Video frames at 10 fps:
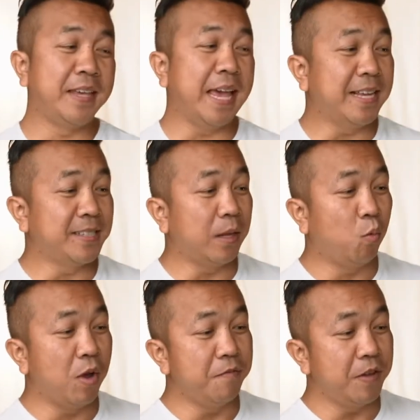the
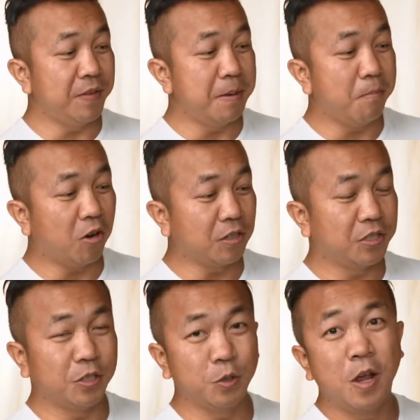SL150 Mark
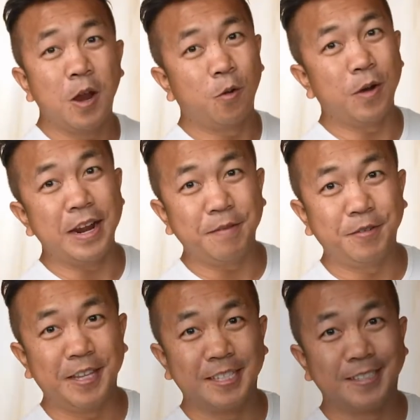II right
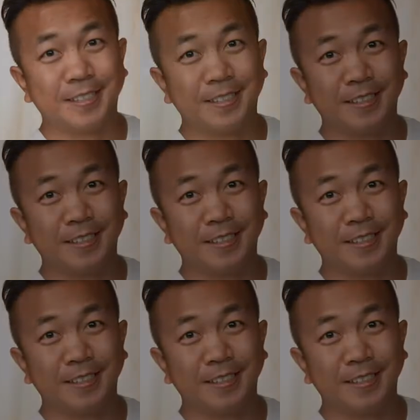after this.